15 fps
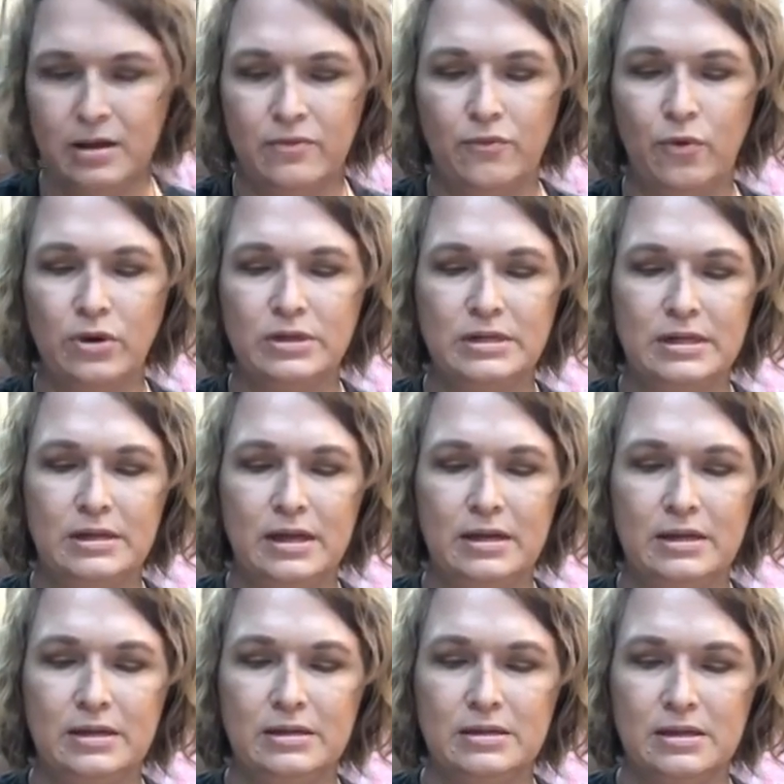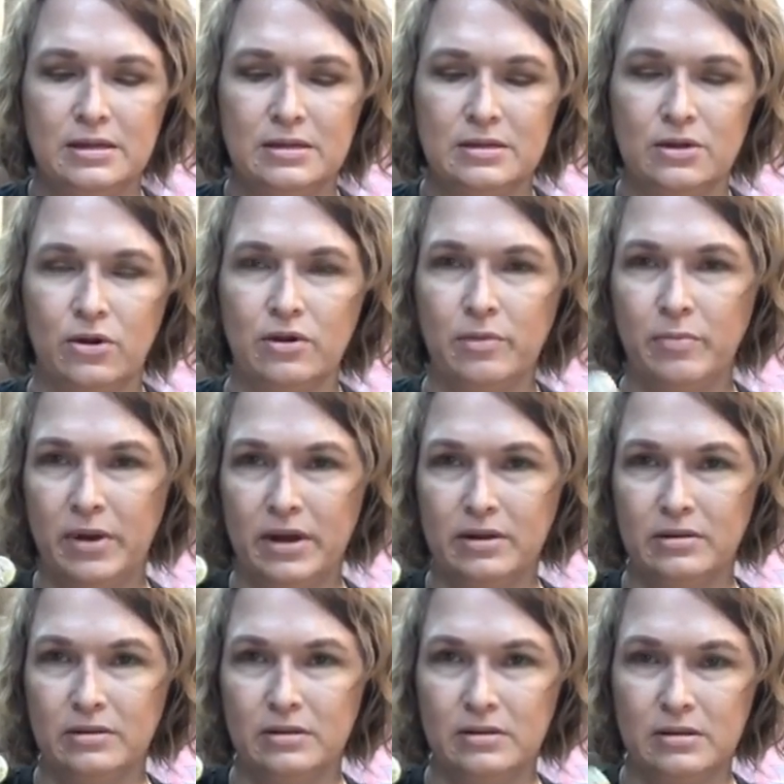$14.96 are the
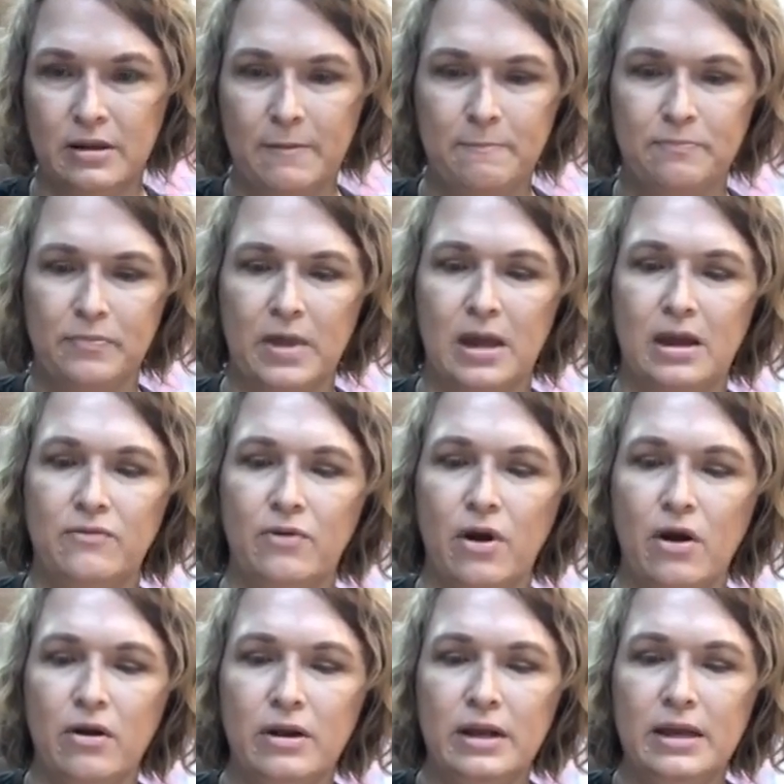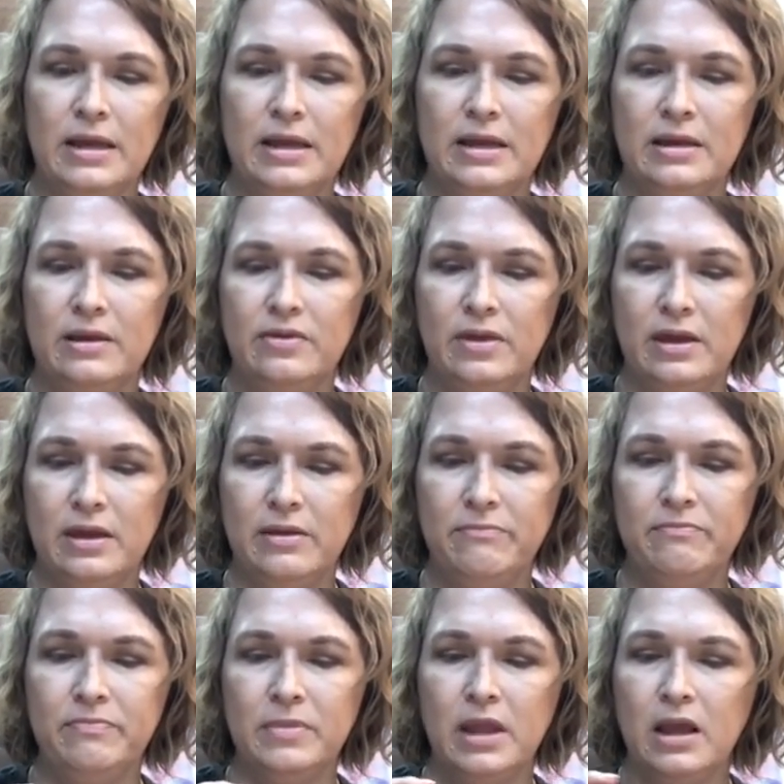buttons. and I've already heated
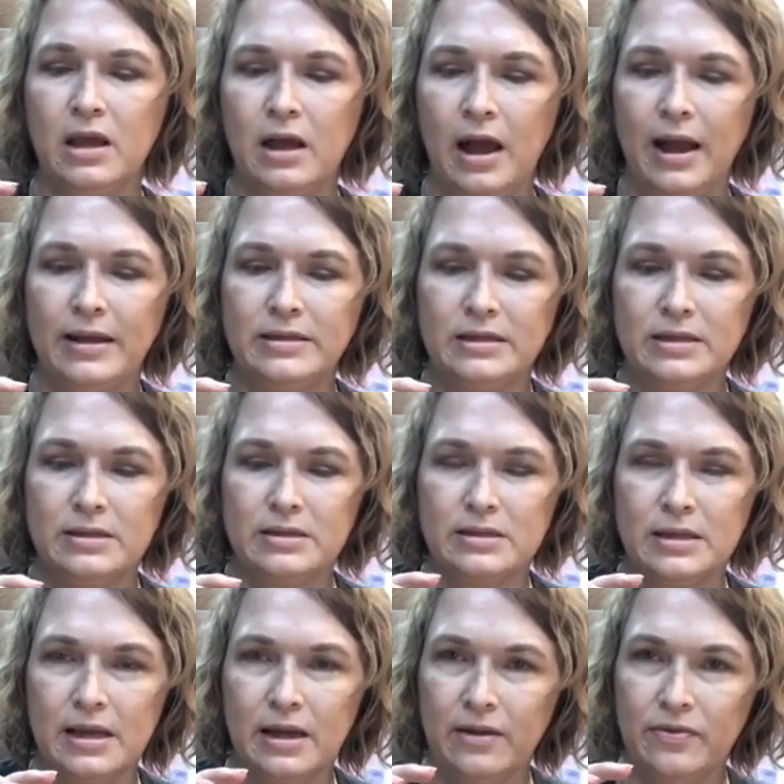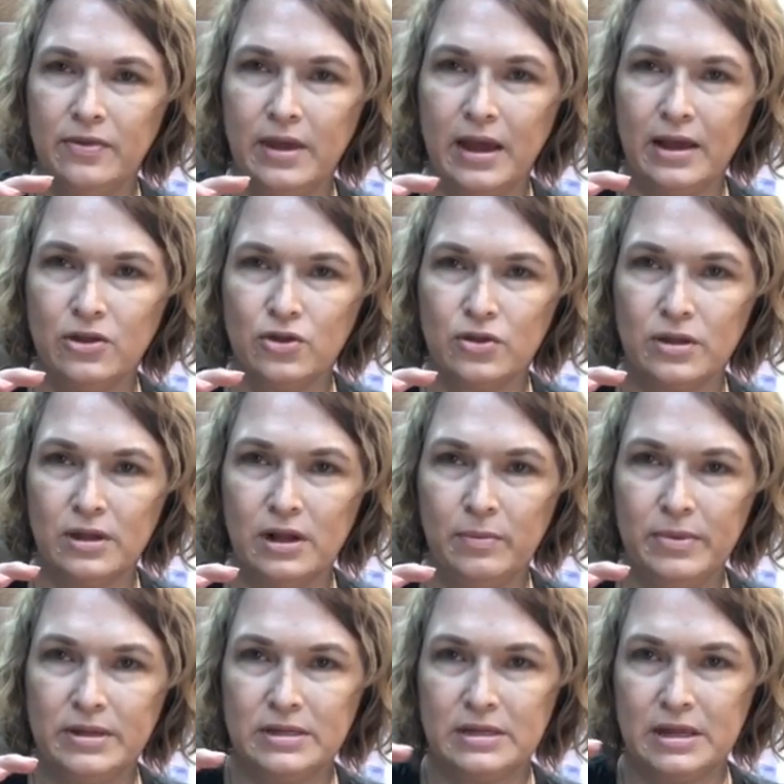them. I did sand the edges a little
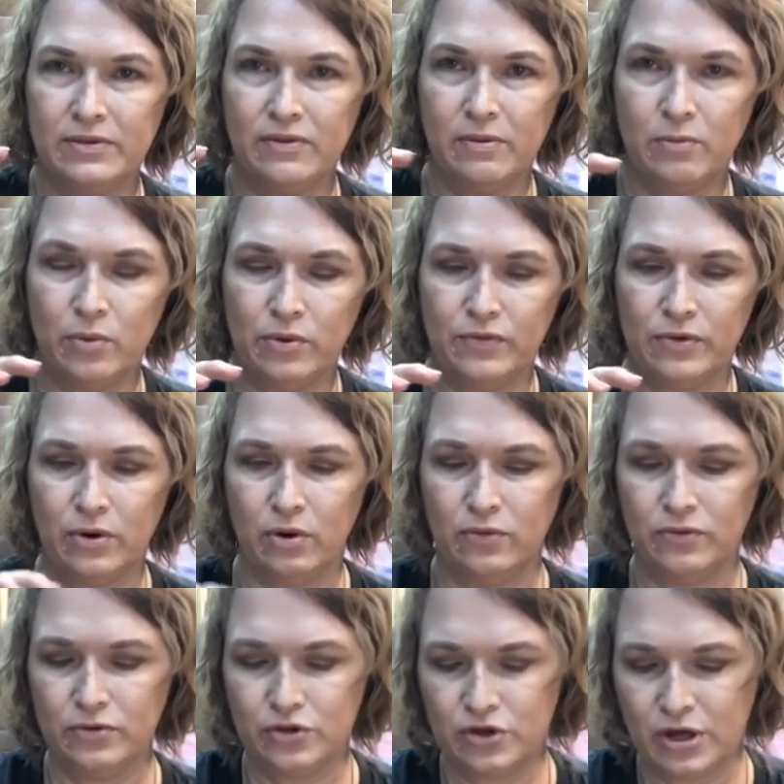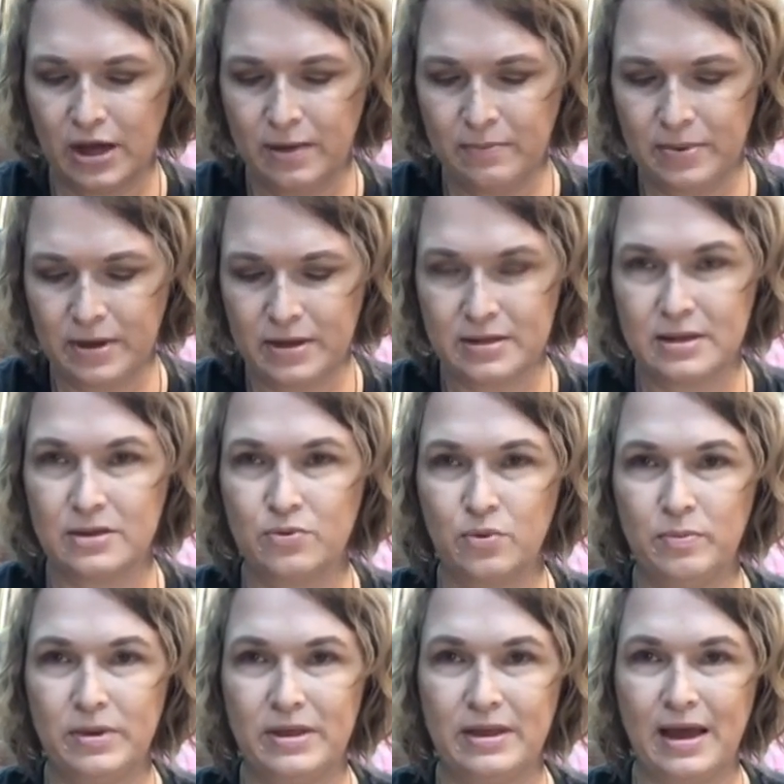bit to give it more of an oval shape because these will
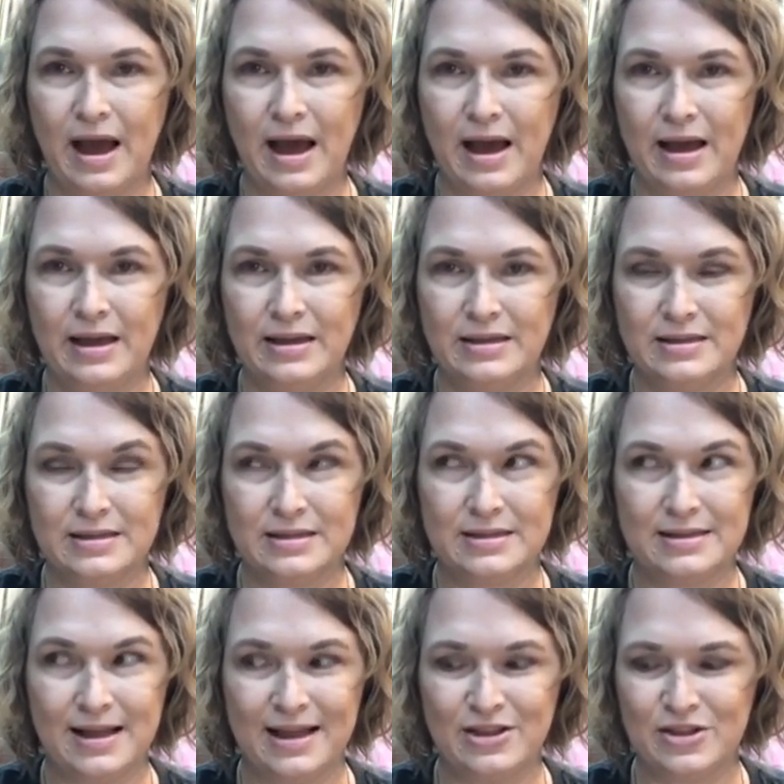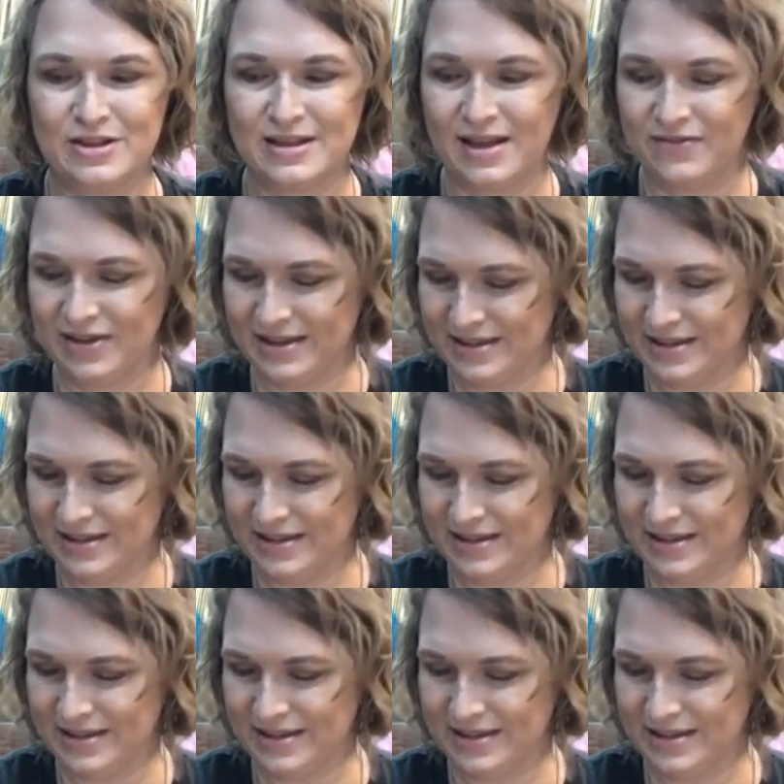be the eyes. Just love it.